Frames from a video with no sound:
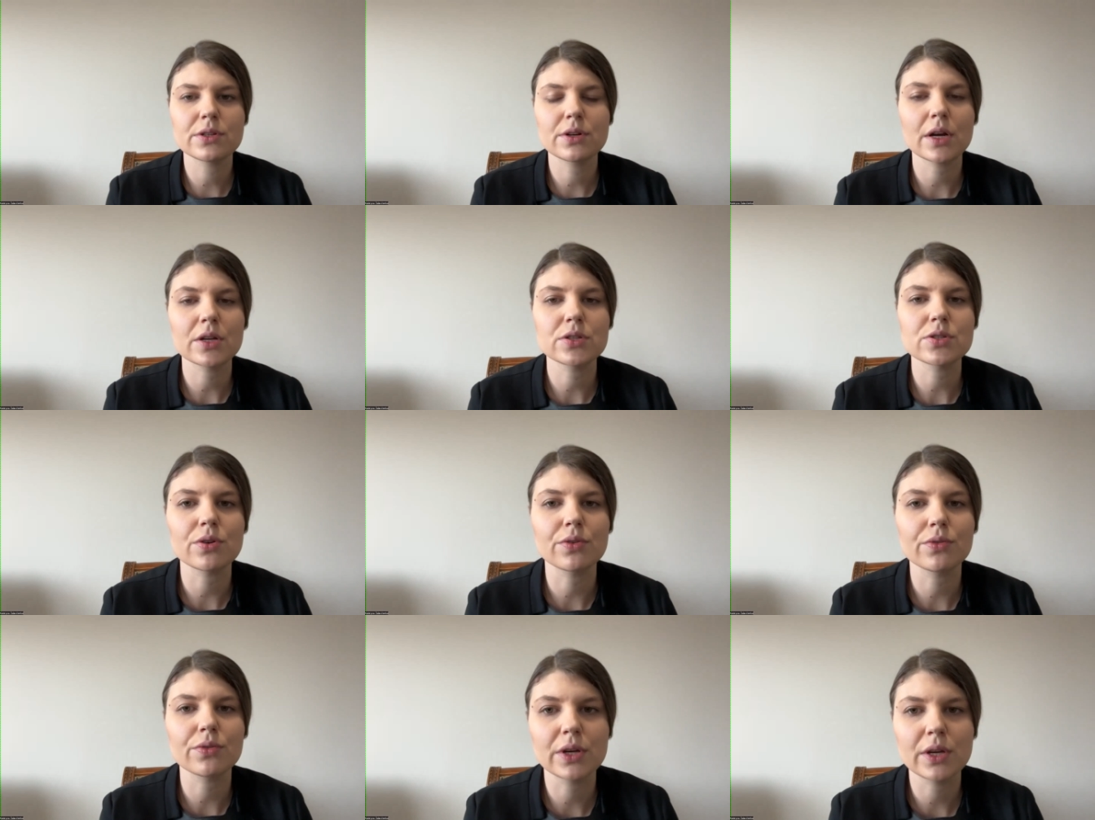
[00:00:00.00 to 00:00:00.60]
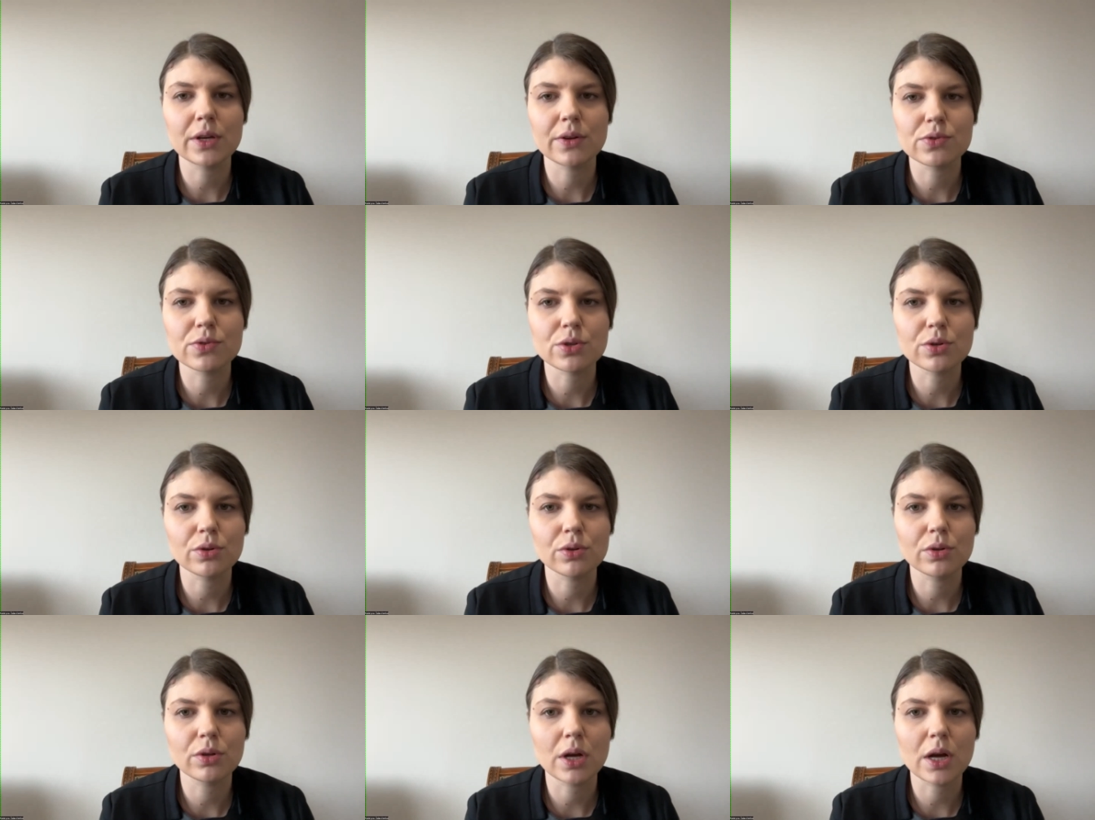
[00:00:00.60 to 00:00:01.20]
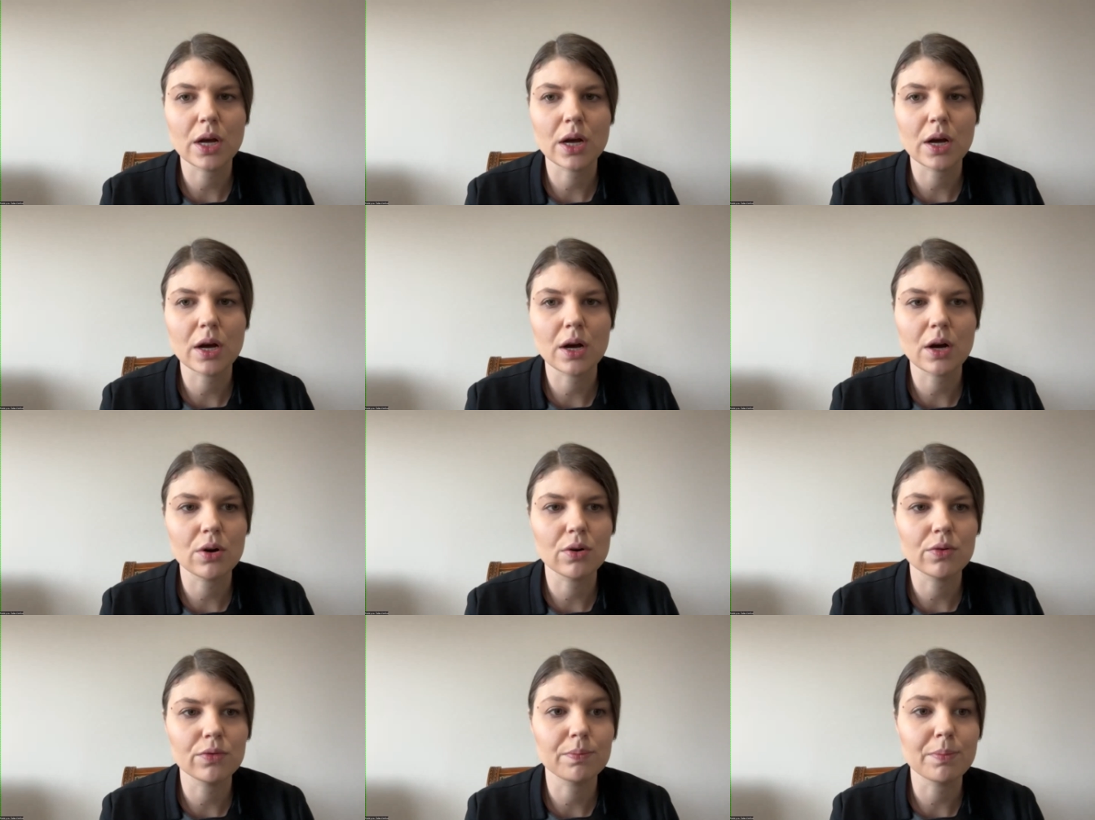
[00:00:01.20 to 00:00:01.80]
director of Kiev School
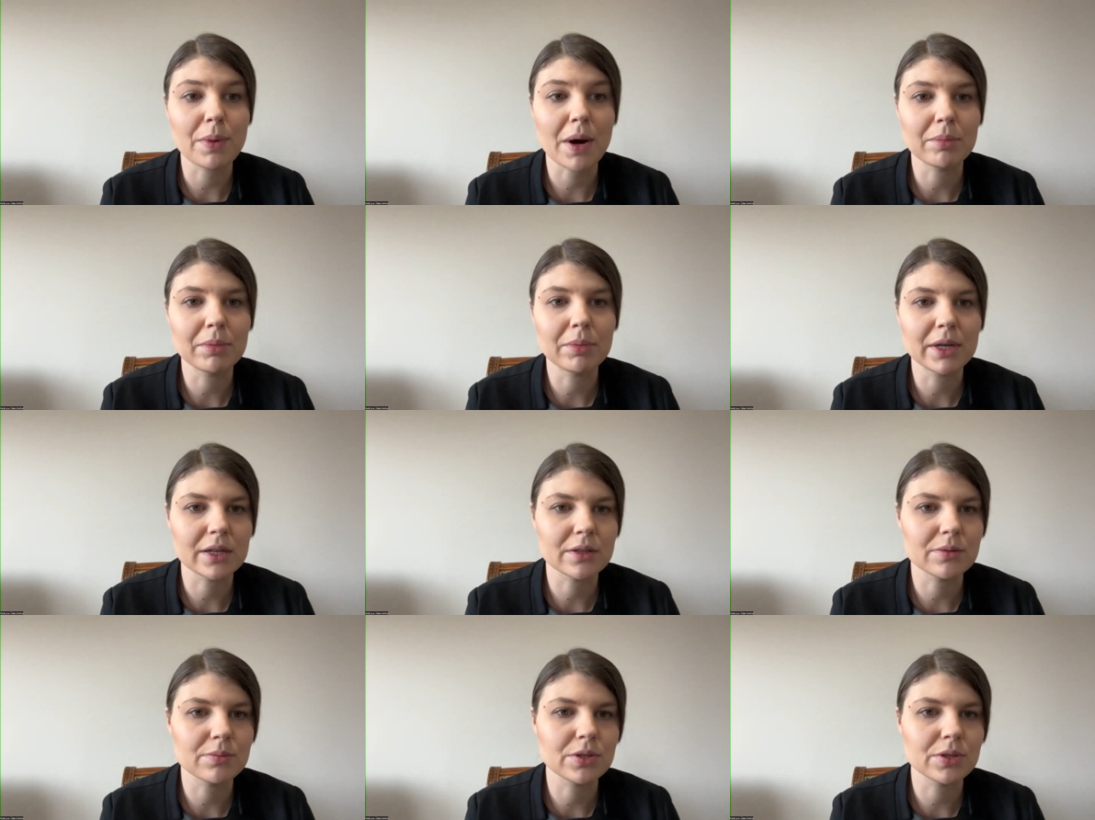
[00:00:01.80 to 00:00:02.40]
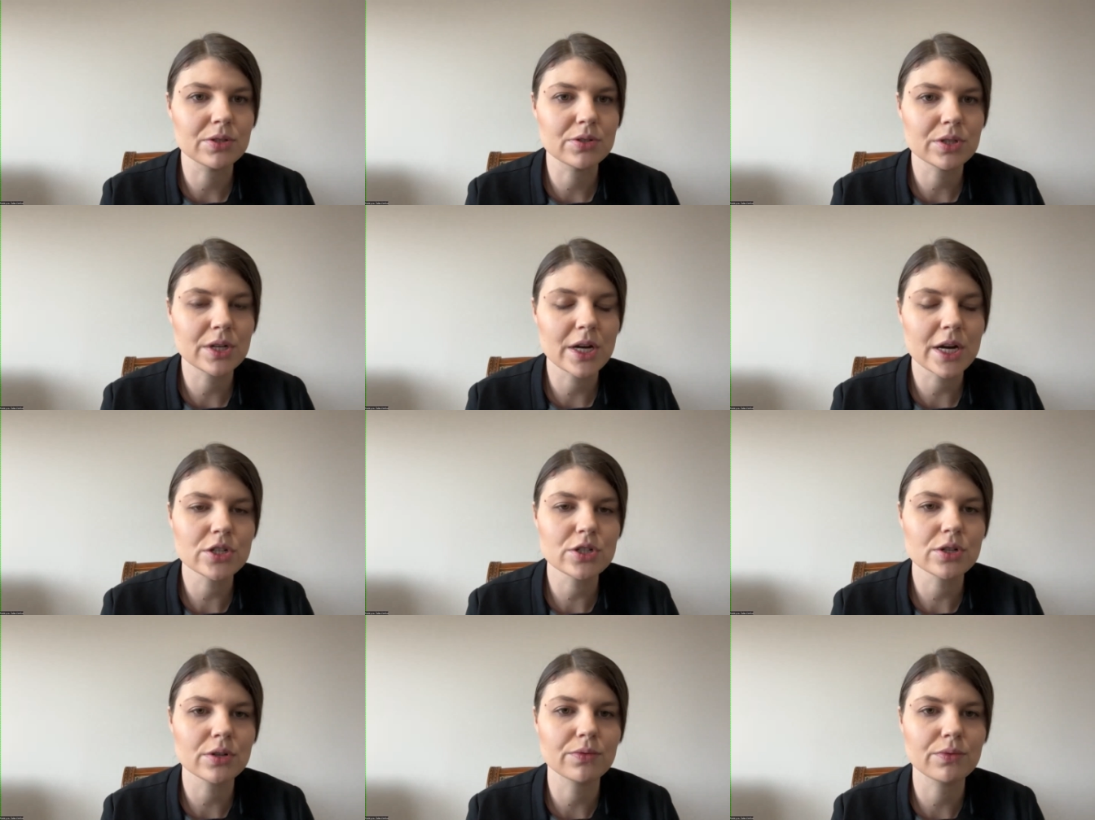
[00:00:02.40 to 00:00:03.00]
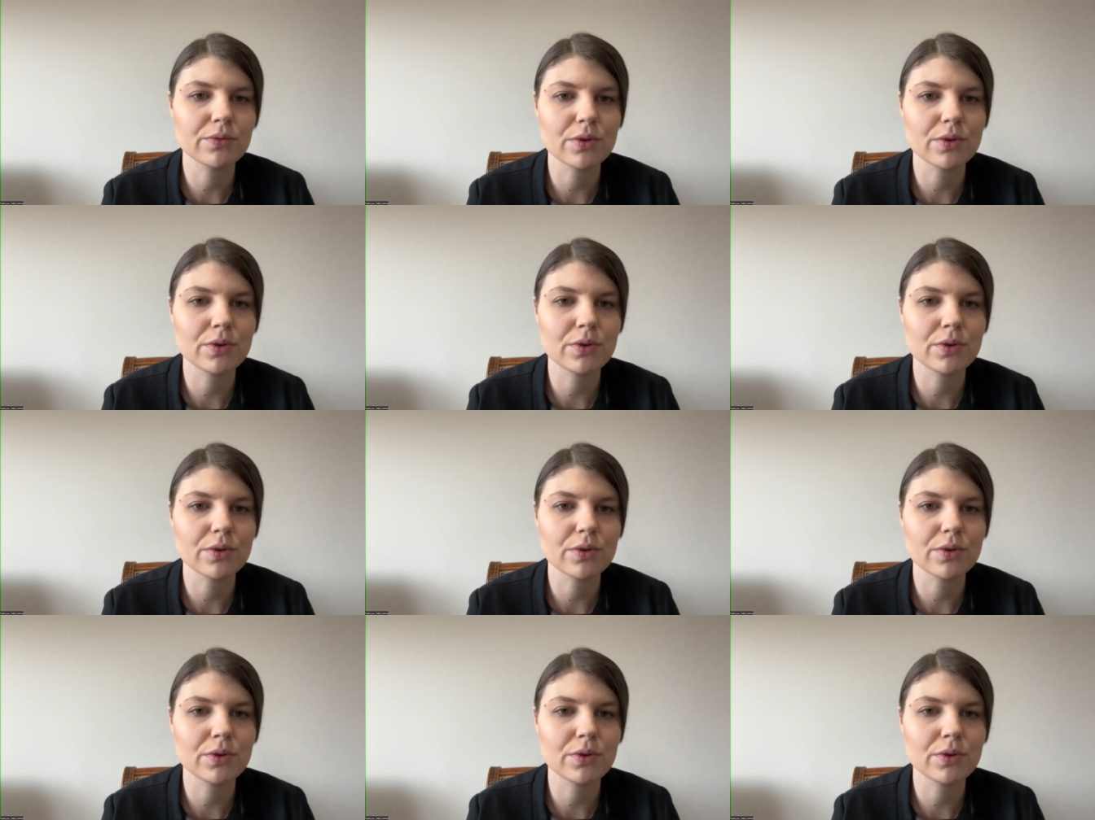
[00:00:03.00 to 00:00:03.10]
of Public Administration,